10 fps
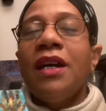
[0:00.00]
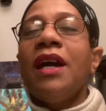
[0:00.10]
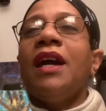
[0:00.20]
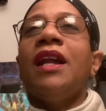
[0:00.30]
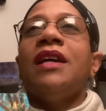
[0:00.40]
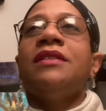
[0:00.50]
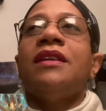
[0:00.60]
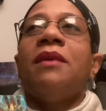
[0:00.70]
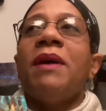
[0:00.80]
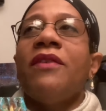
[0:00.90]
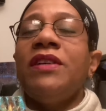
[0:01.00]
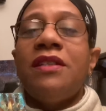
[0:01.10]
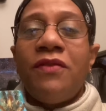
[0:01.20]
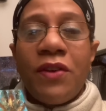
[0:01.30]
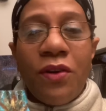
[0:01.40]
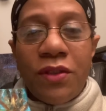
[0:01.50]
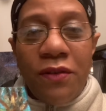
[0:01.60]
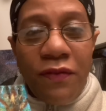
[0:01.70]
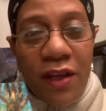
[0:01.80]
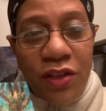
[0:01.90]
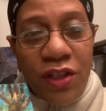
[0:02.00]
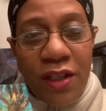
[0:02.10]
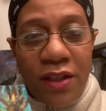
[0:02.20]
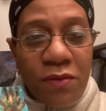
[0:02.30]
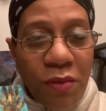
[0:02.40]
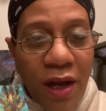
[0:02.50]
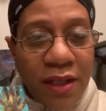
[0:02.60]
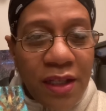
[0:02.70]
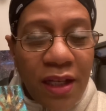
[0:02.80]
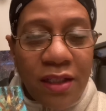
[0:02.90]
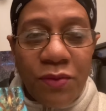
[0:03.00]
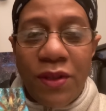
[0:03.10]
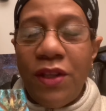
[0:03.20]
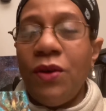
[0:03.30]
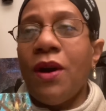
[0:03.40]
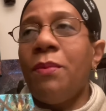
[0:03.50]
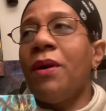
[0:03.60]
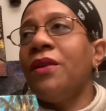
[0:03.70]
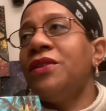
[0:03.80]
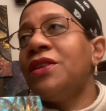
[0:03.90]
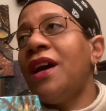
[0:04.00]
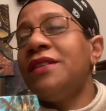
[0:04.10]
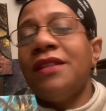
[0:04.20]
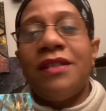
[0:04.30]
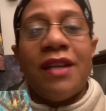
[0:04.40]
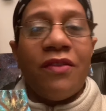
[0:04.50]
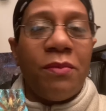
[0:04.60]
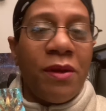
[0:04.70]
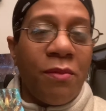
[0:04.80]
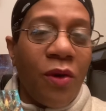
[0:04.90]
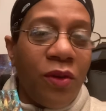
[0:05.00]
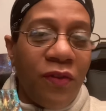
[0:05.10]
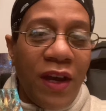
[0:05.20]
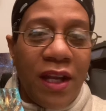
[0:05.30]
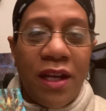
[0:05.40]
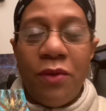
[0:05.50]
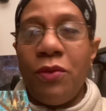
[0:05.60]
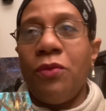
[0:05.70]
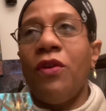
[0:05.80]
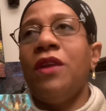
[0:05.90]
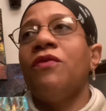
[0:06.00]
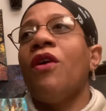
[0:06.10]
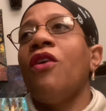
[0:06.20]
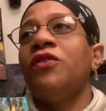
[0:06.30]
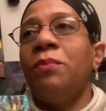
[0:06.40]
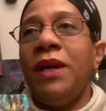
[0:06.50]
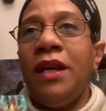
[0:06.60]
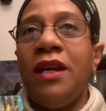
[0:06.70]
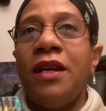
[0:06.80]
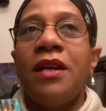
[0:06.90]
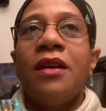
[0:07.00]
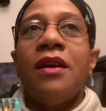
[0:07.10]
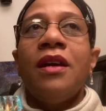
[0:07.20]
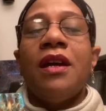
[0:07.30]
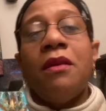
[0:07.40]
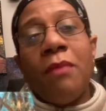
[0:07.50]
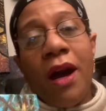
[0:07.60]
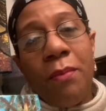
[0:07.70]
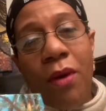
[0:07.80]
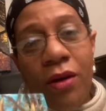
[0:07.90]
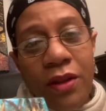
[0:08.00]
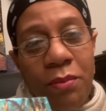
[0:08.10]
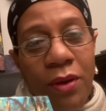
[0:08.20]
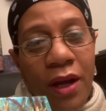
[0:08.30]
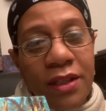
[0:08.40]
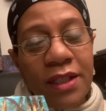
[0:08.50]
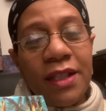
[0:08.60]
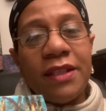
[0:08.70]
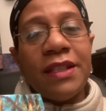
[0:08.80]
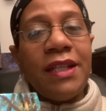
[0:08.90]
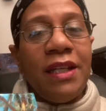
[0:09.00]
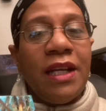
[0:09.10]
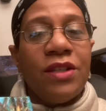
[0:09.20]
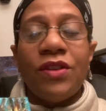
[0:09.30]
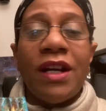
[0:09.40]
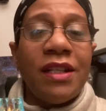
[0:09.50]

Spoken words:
and I said, I'm having difficulty finishing this project with you. I apologize. I just haven't been motivated. It involved me in my part of the project as a teenager.